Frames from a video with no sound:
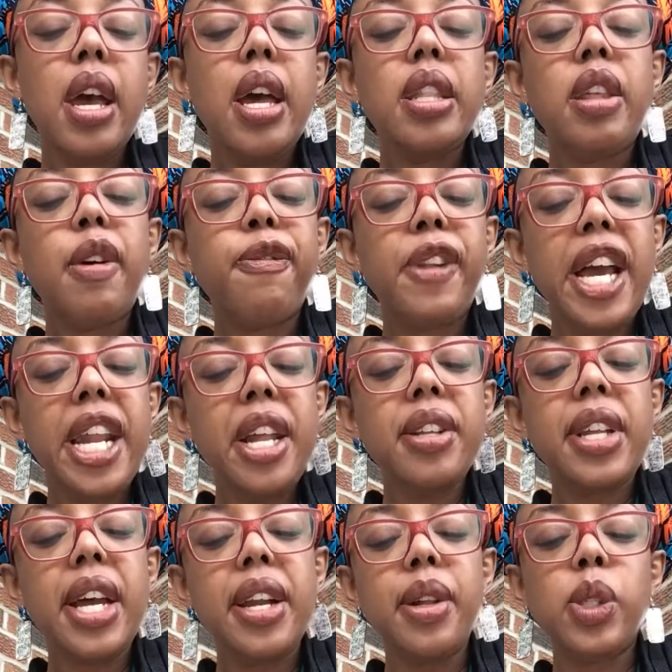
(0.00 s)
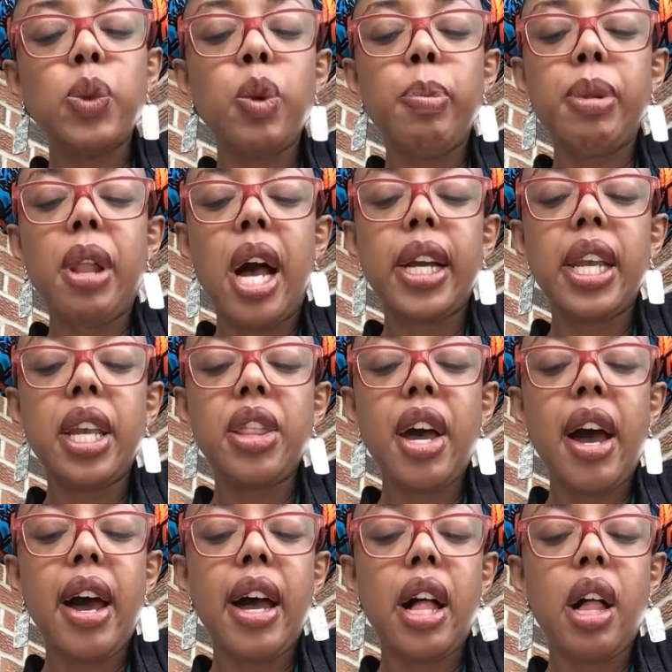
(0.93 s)
The flight attendants were blocking
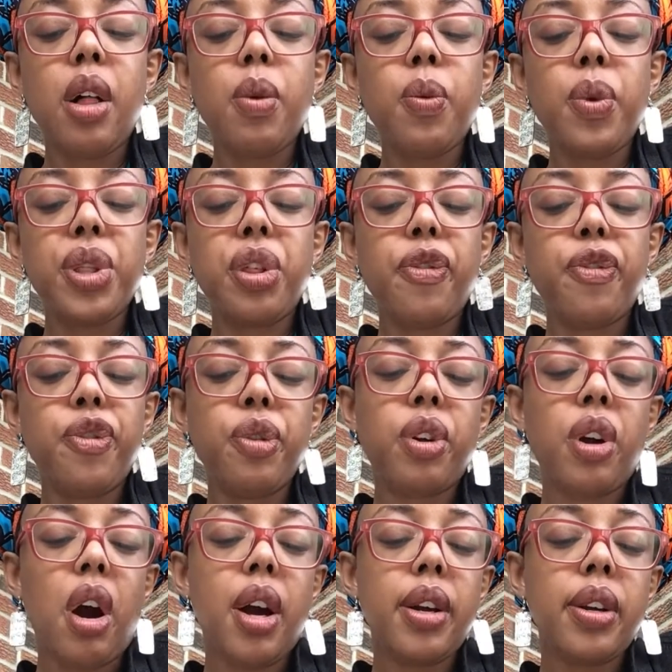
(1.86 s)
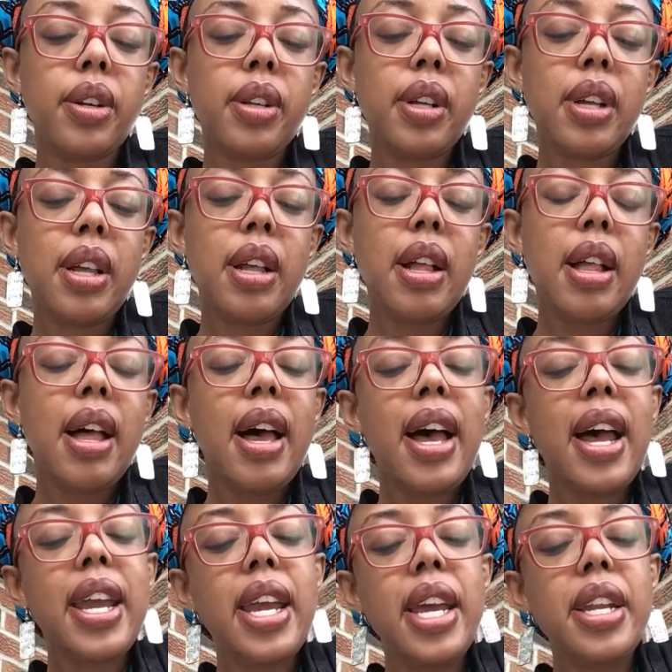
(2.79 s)
the aisle with the food cart.
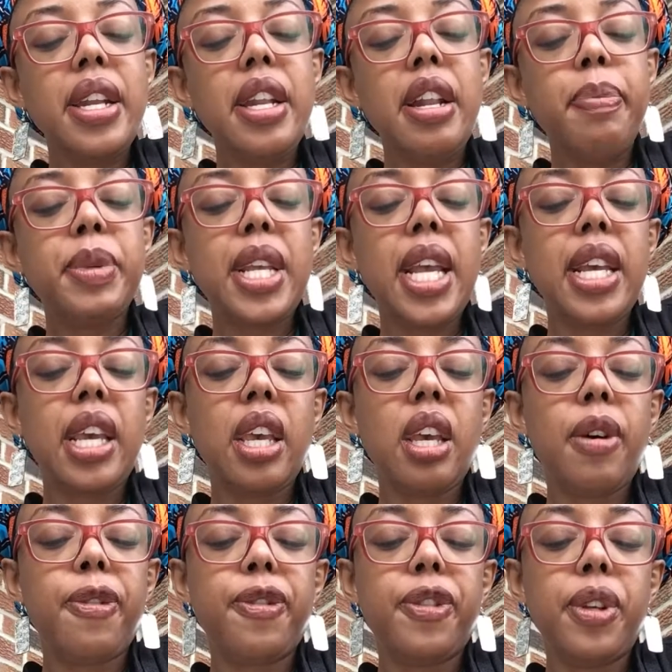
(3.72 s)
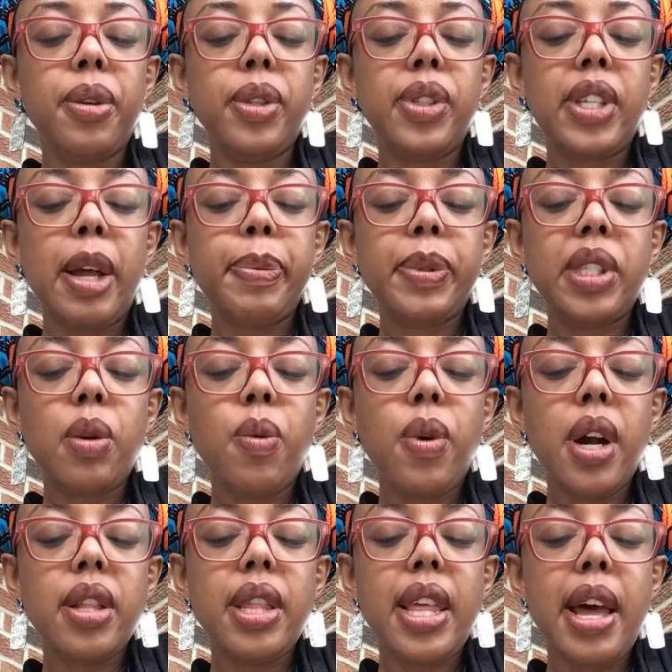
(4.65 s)
I ended up taking a few steps
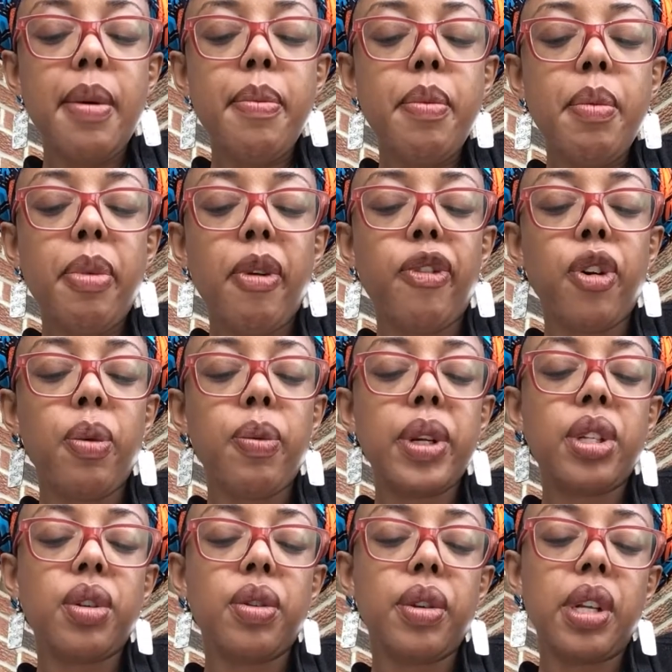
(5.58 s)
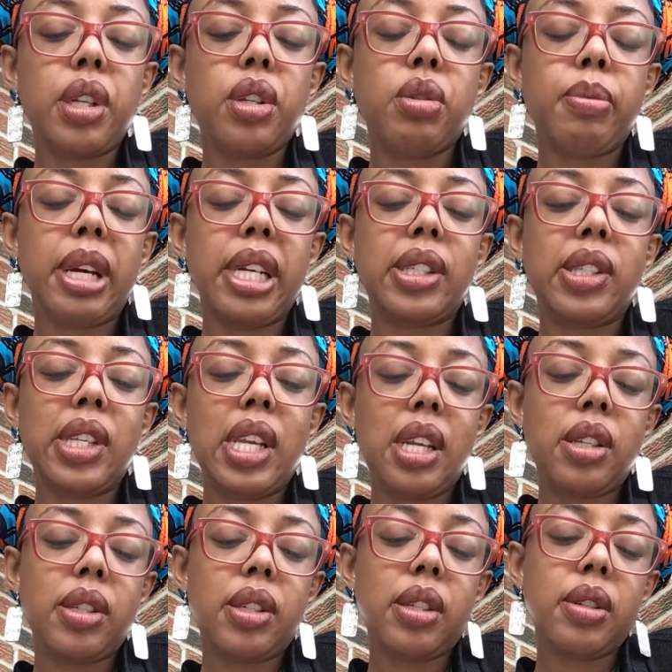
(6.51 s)
toward them before returning to my
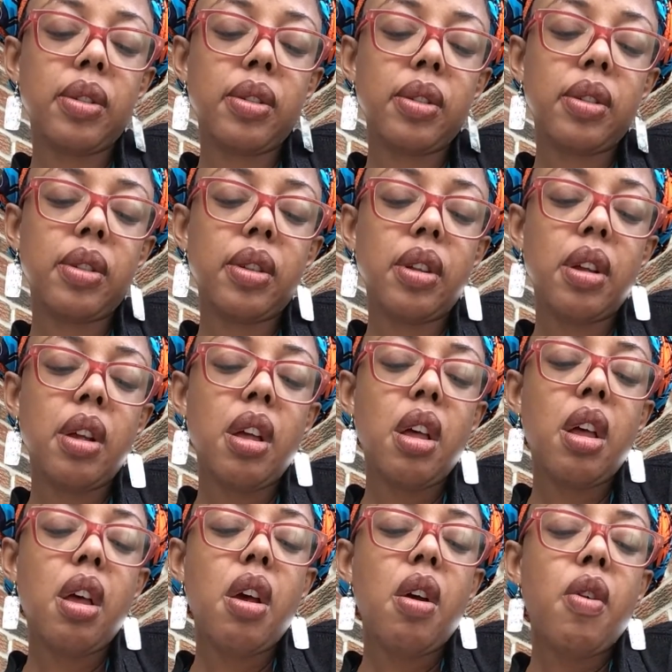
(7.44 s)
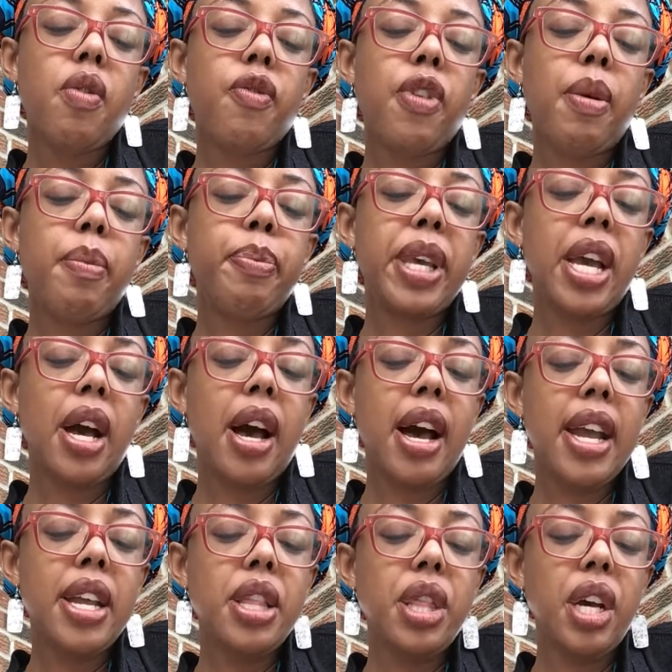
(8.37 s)
seat. From
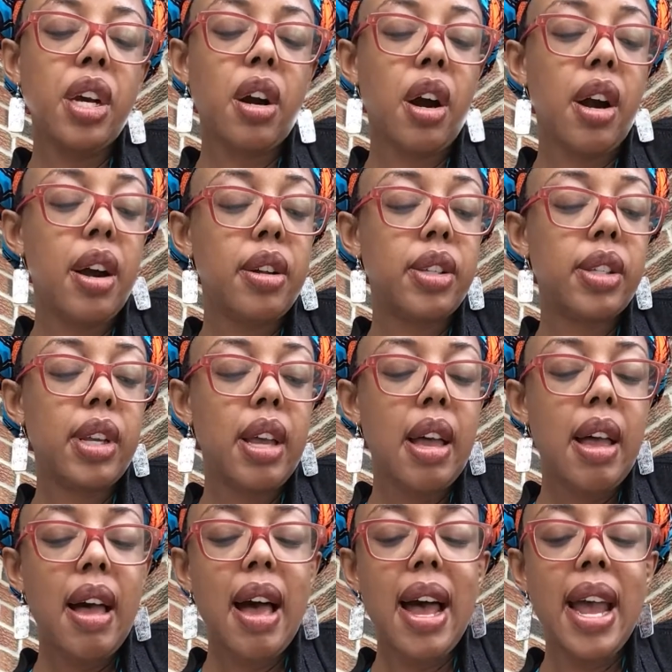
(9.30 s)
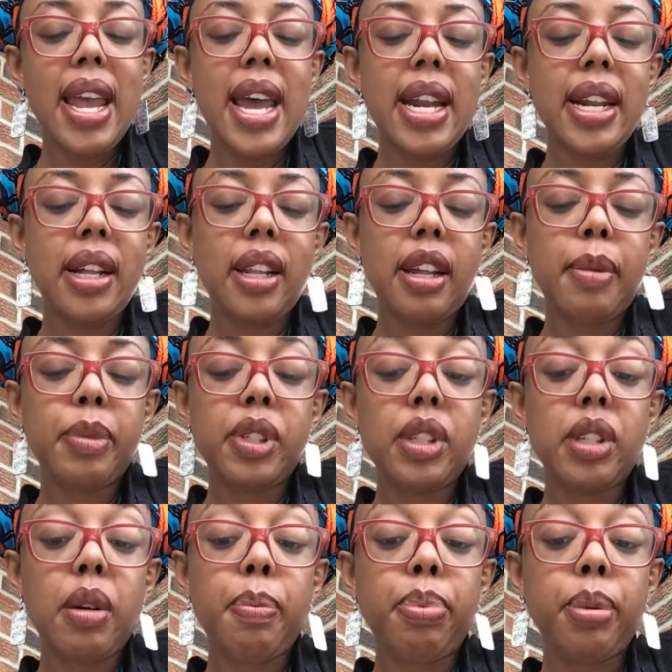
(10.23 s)
behind the cart, I had glimpsed
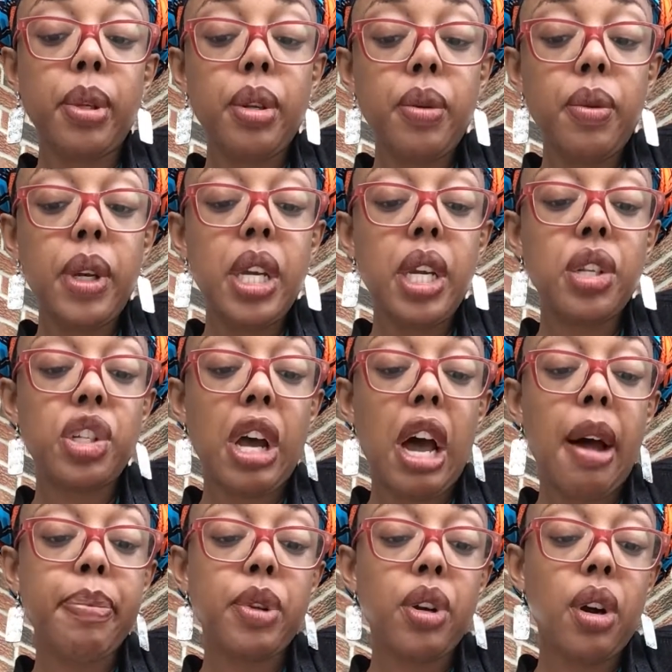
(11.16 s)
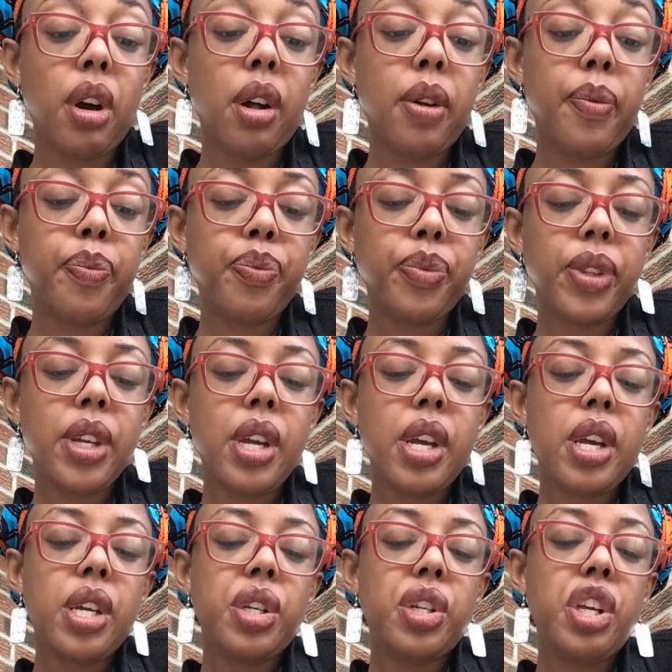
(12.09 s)
the blue hijab girl.
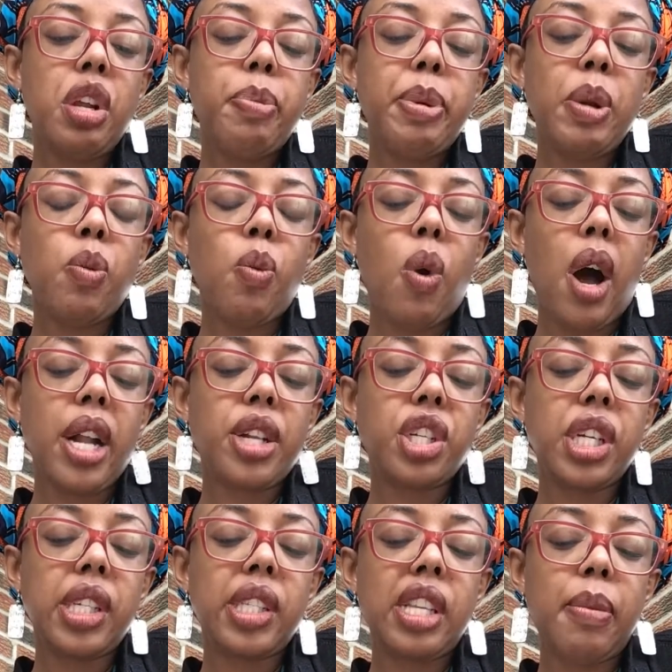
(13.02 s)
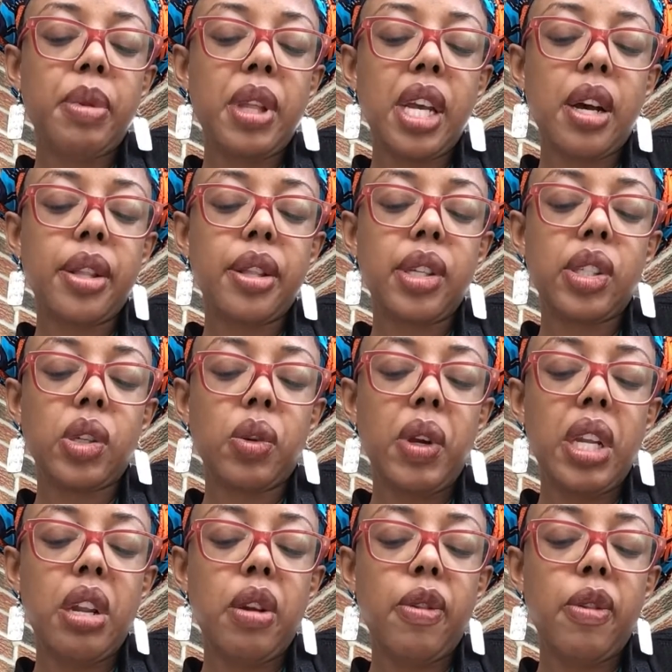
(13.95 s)
She had been watching something on the screen in